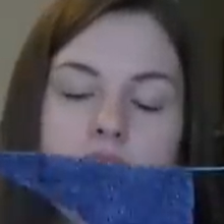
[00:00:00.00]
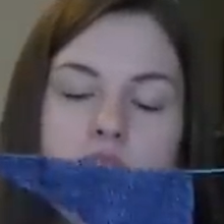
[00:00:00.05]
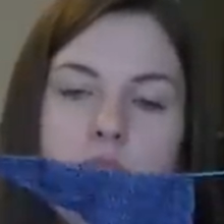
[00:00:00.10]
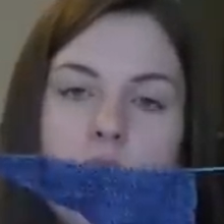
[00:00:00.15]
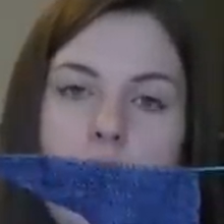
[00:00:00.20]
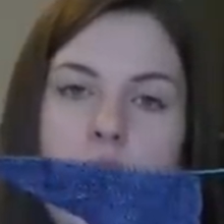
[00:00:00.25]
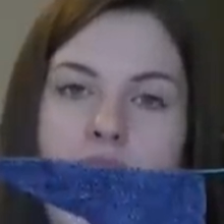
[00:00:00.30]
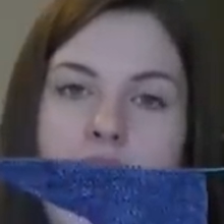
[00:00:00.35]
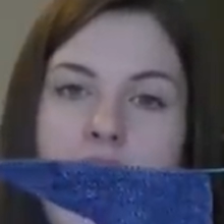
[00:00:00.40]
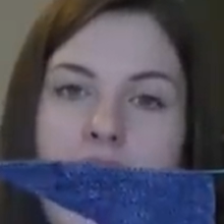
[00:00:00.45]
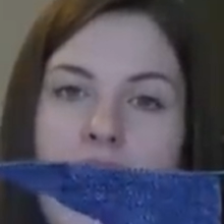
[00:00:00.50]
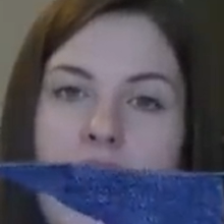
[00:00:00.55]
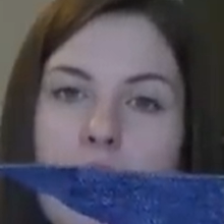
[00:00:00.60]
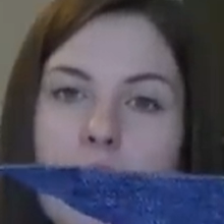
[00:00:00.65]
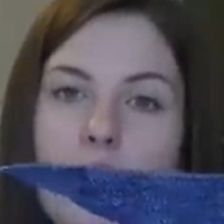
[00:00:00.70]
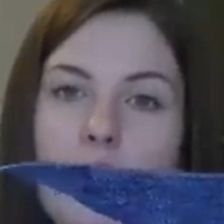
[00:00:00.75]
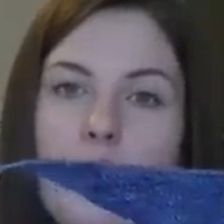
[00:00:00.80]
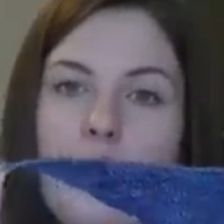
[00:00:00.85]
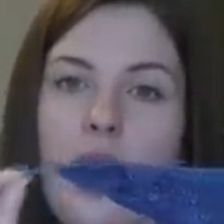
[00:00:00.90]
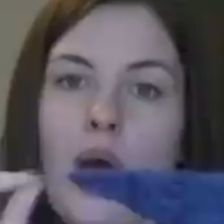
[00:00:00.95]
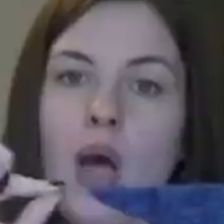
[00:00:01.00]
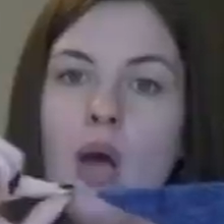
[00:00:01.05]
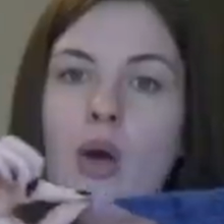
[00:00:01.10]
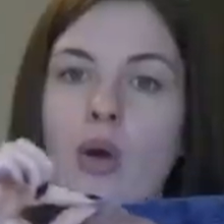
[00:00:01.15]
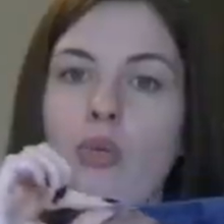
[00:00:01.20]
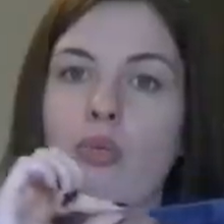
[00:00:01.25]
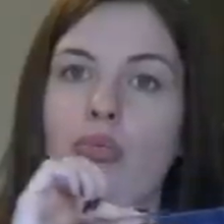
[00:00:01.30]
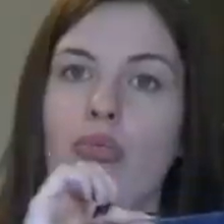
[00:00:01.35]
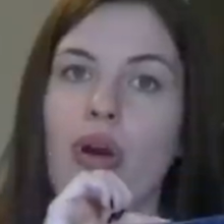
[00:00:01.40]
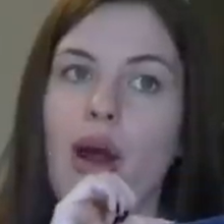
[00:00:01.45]
So I will
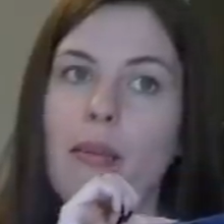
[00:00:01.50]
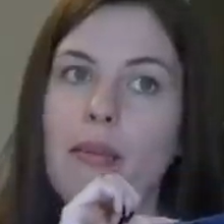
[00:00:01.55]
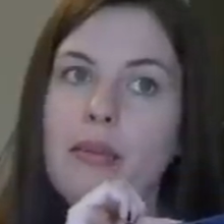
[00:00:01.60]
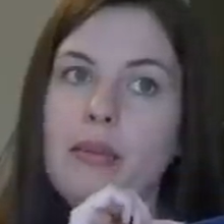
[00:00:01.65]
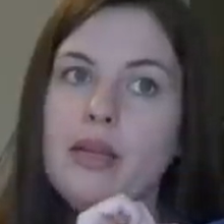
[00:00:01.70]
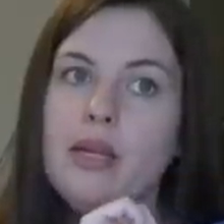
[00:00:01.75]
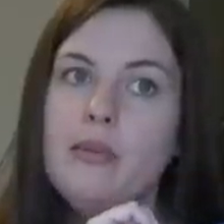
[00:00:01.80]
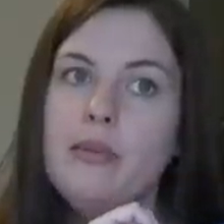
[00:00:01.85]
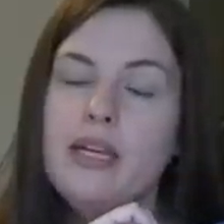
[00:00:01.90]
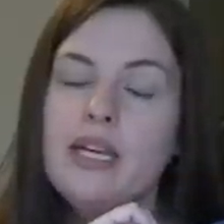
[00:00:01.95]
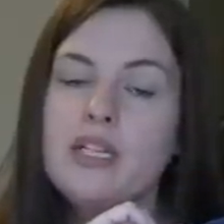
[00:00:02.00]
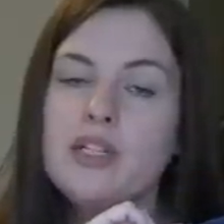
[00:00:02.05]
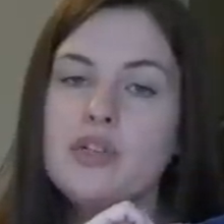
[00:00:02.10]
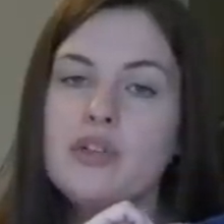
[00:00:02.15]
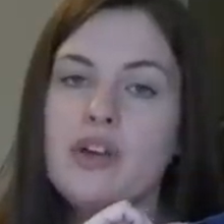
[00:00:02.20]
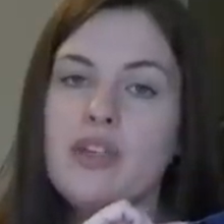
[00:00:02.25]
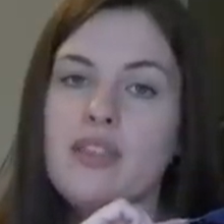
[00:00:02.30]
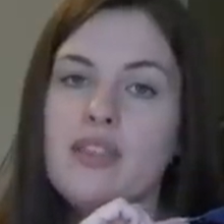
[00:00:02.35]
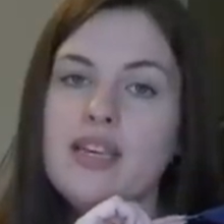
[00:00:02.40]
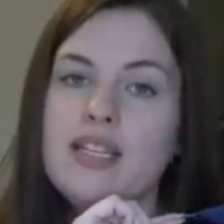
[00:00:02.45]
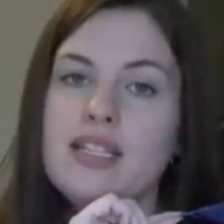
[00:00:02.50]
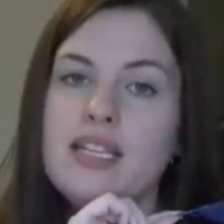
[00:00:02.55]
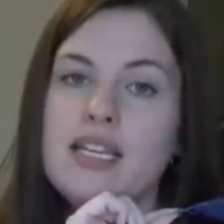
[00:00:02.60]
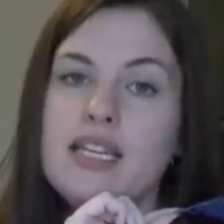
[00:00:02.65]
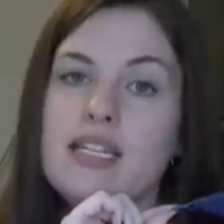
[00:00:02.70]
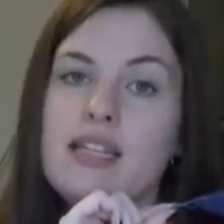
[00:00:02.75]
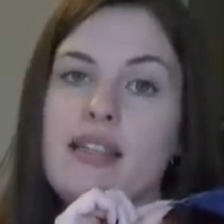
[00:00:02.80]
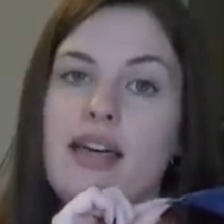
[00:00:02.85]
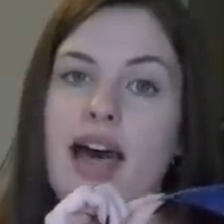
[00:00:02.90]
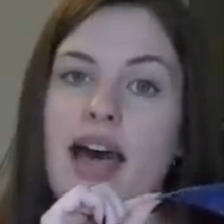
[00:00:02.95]
probably be entering this
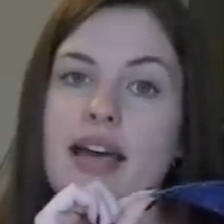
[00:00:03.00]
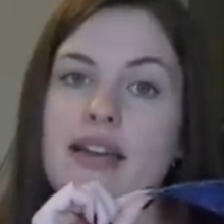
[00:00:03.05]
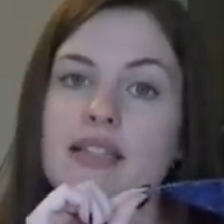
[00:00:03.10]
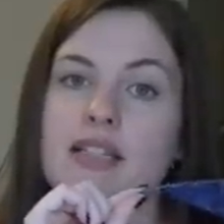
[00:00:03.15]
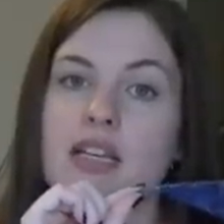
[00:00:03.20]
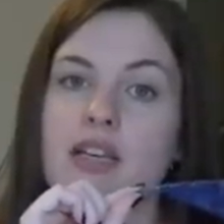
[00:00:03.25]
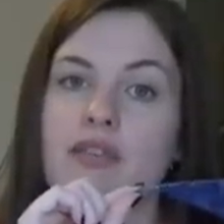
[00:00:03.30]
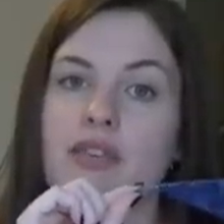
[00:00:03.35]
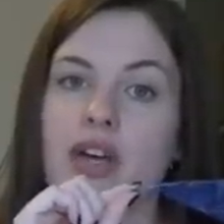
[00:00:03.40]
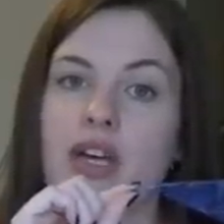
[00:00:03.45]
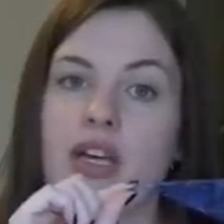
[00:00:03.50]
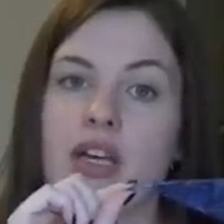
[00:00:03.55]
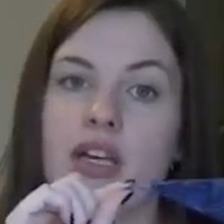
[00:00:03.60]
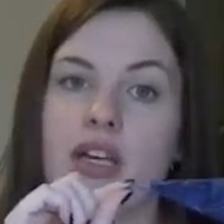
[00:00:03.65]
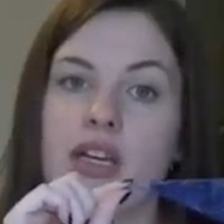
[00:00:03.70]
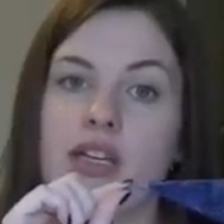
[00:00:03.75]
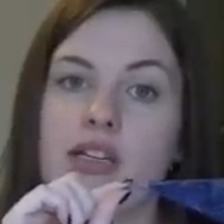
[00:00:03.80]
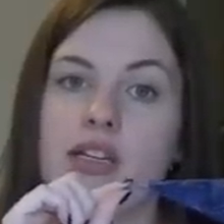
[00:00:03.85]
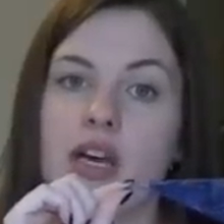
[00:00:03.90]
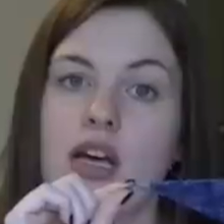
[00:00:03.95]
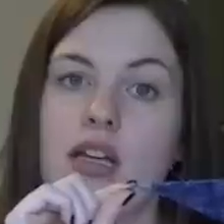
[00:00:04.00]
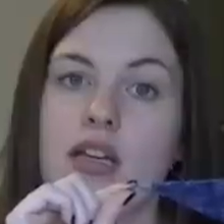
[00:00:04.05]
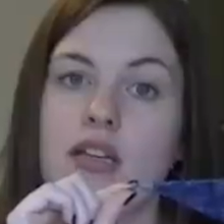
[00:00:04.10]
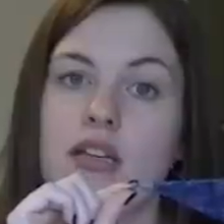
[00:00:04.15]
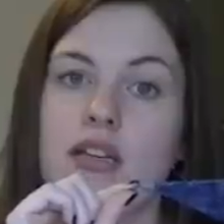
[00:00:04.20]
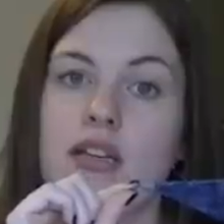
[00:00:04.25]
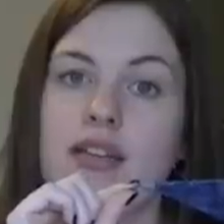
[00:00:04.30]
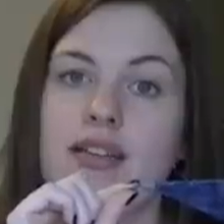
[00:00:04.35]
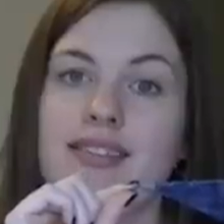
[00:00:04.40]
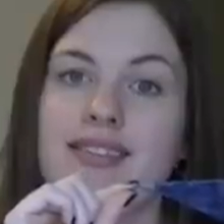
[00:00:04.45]
into that if I can get it done.